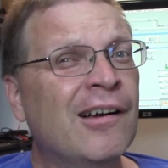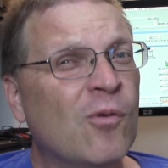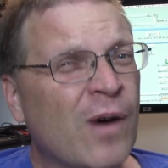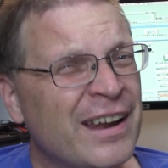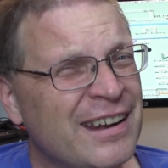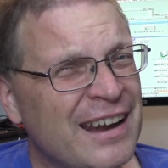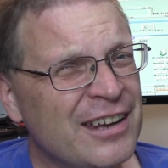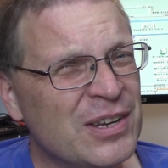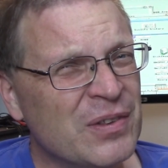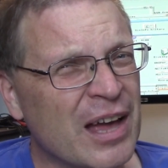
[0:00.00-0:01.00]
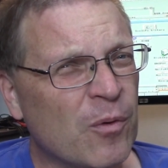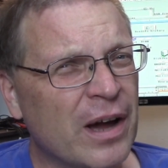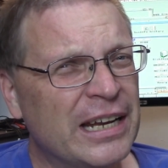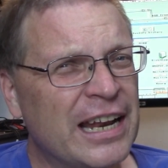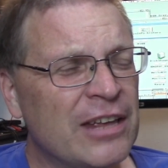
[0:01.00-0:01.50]
Why didn't I do that?
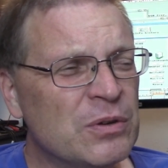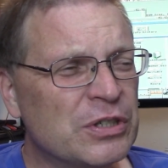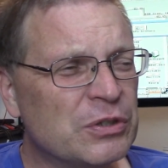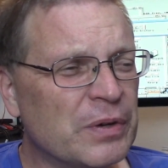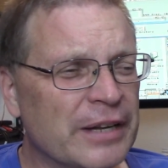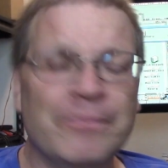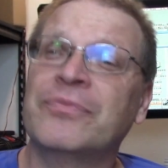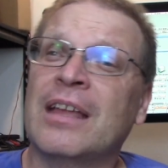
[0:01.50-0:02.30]
Why did I use 3?